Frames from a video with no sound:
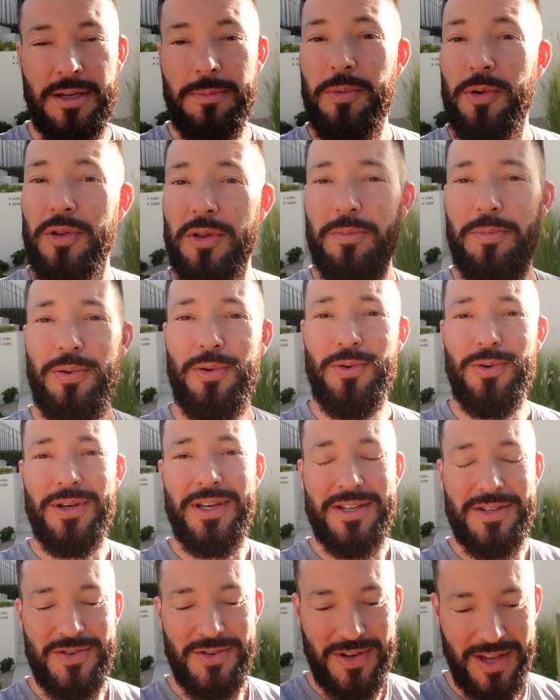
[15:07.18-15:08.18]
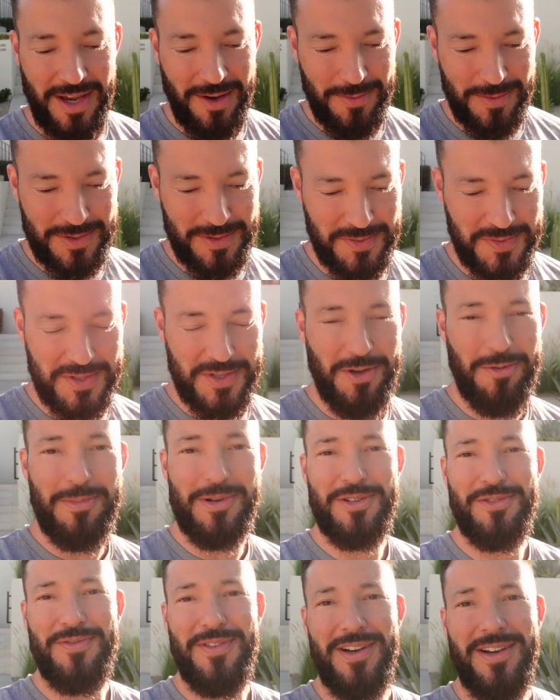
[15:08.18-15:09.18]
dip her in the pool yesterday, which was so
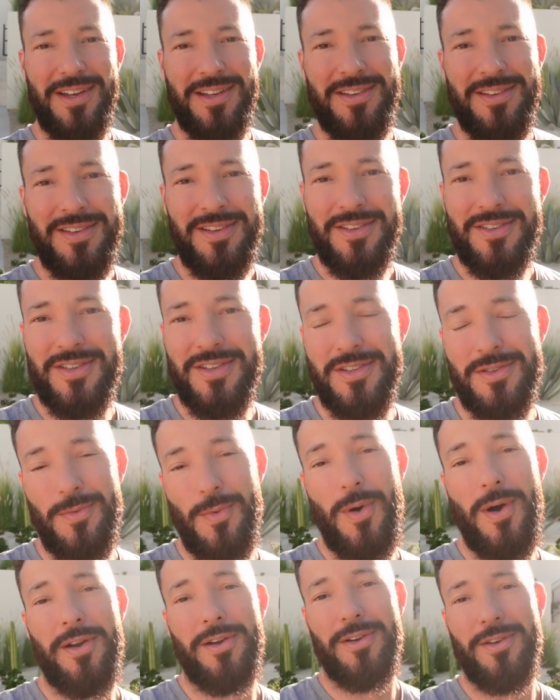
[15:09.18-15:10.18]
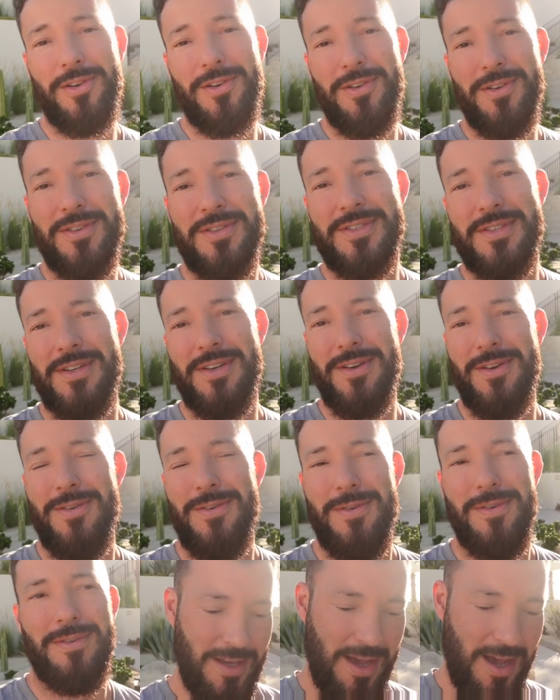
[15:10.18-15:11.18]
much fun. She's a water girl,
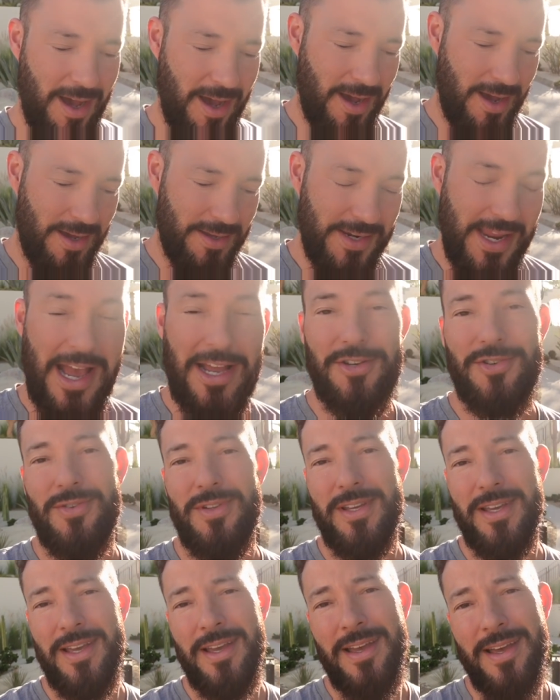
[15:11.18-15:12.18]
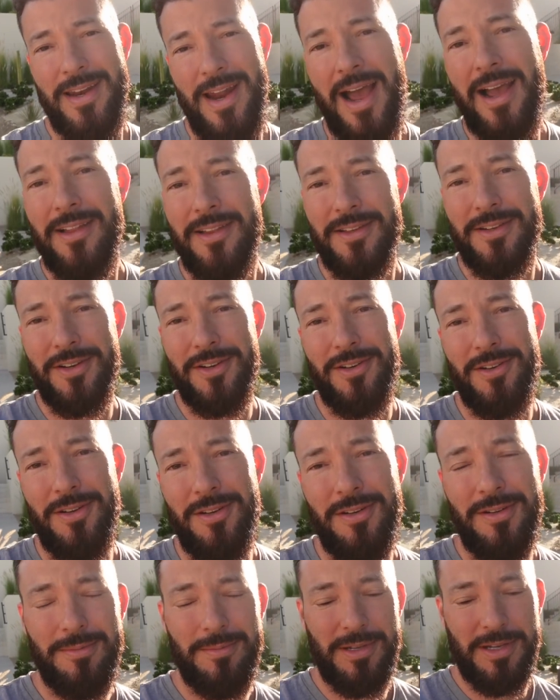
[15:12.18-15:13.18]
so uh, naturally an island girl
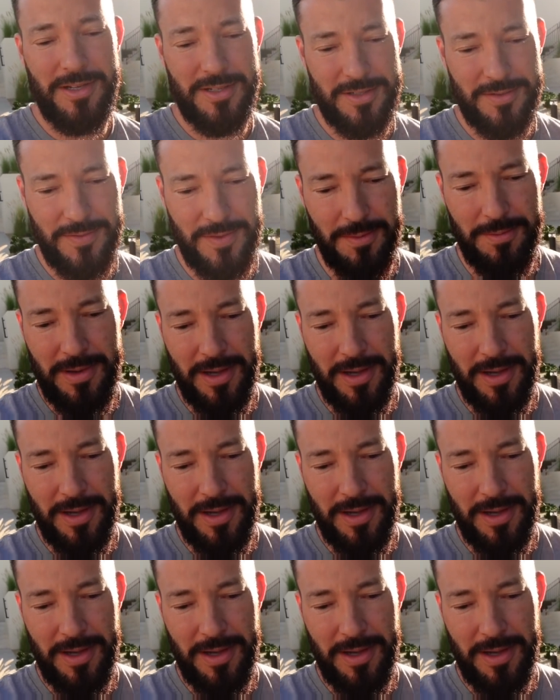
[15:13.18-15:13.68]
because of her